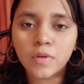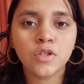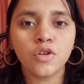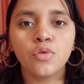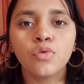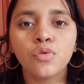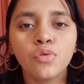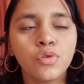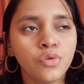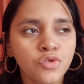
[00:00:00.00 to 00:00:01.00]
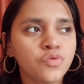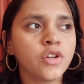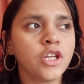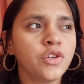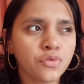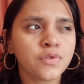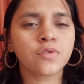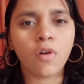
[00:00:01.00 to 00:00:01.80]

So you usually use